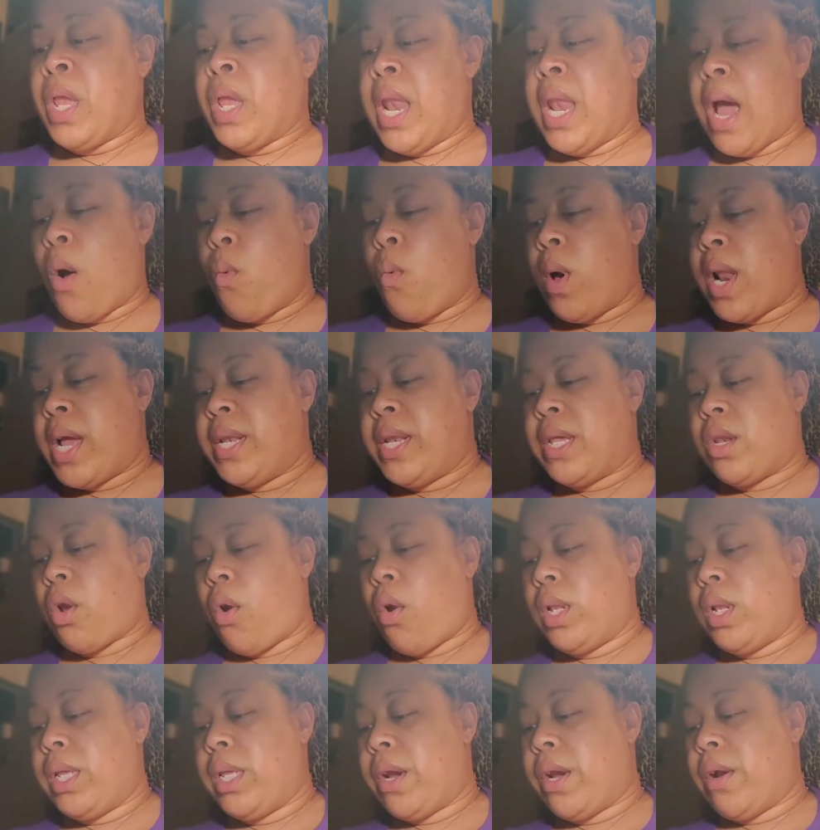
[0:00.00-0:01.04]
Now, what I did
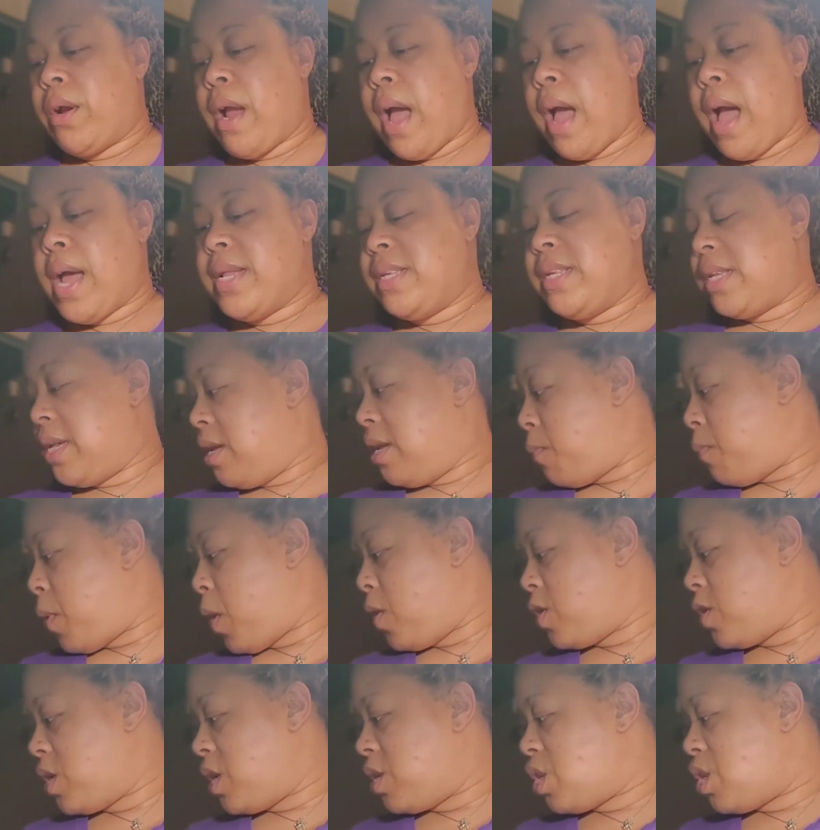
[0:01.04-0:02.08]
earlier, I did
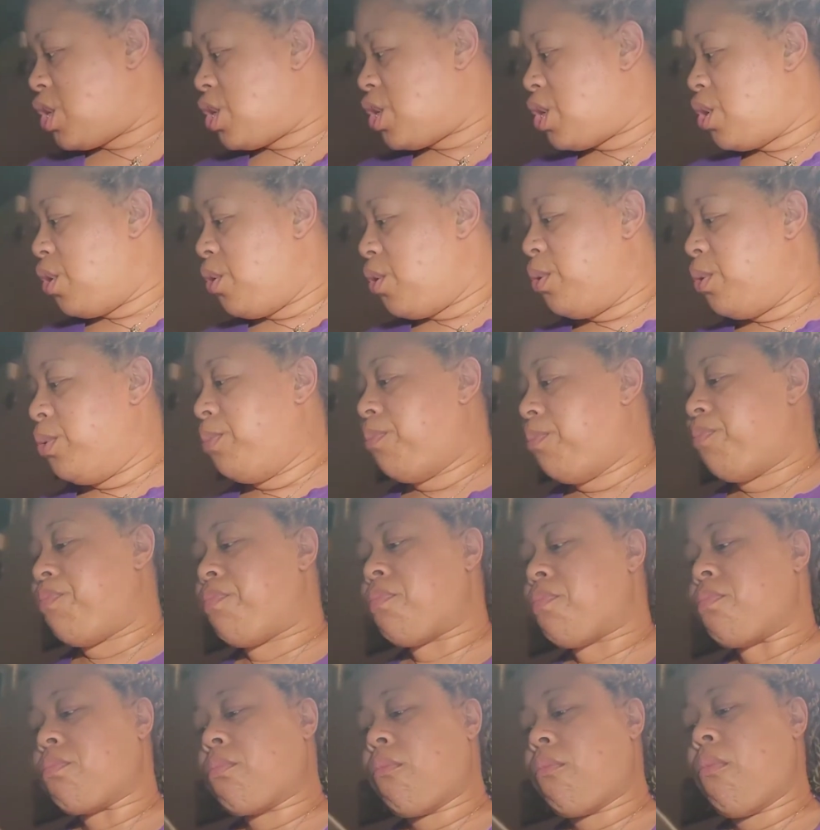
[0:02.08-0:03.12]
purchase 2
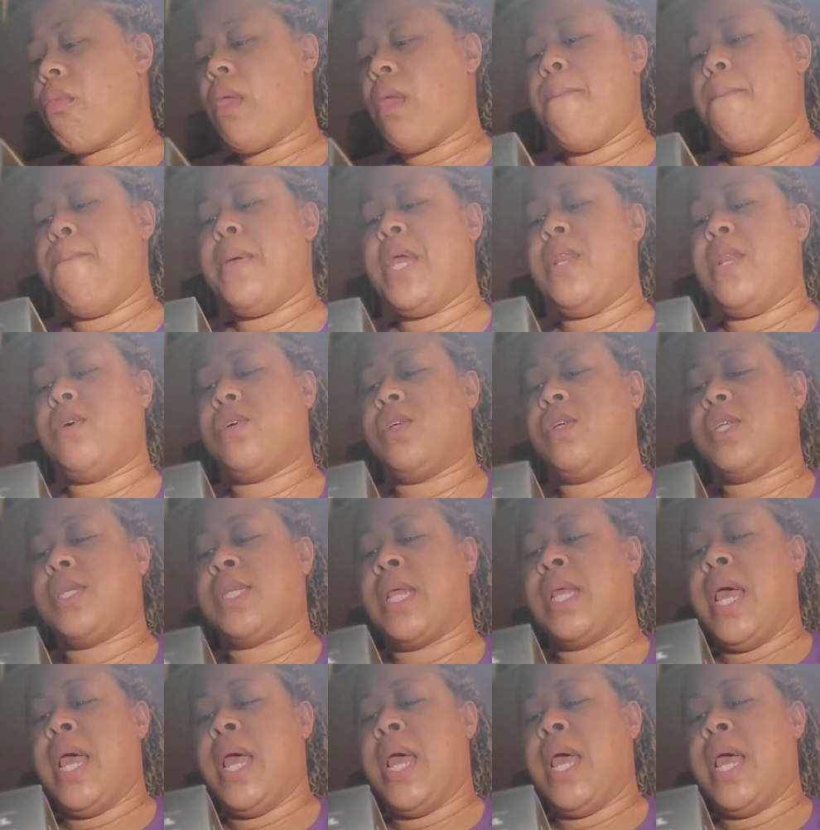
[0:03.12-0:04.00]
Beetles